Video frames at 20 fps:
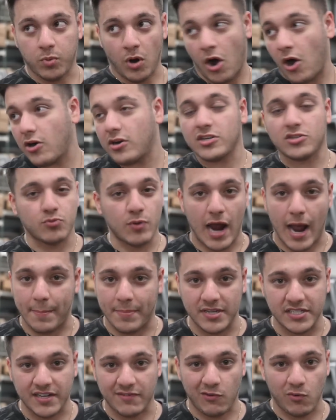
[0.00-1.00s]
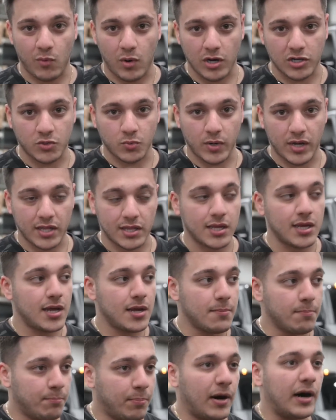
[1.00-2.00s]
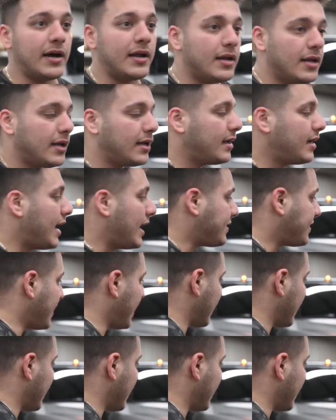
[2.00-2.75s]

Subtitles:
hardest wrap he's ever worked with, but at the